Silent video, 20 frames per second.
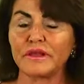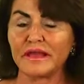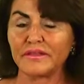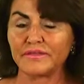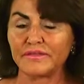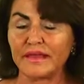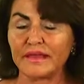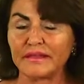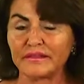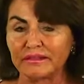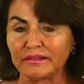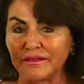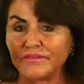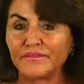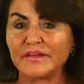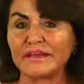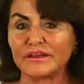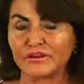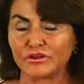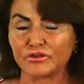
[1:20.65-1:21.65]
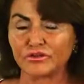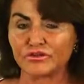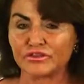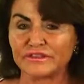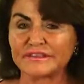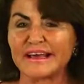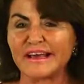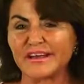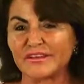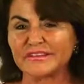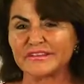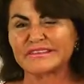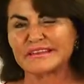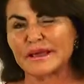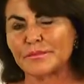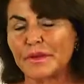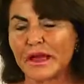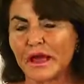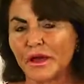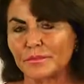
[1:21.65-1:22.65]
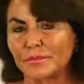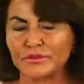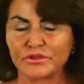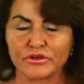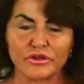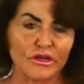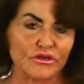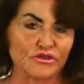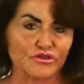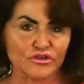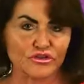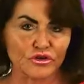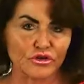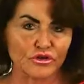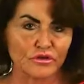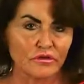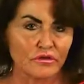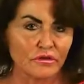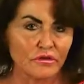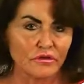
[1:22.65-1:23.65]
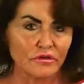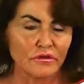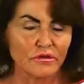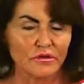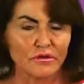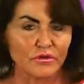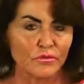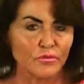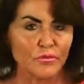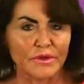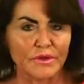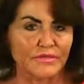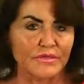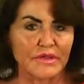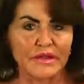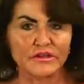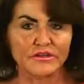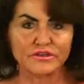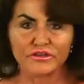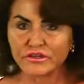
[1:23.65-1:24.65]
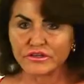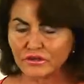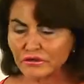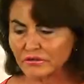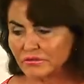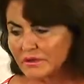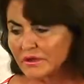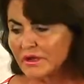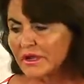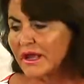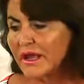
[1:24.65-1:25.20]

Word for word: and they live in your cells somehow, but they're not sure what they do.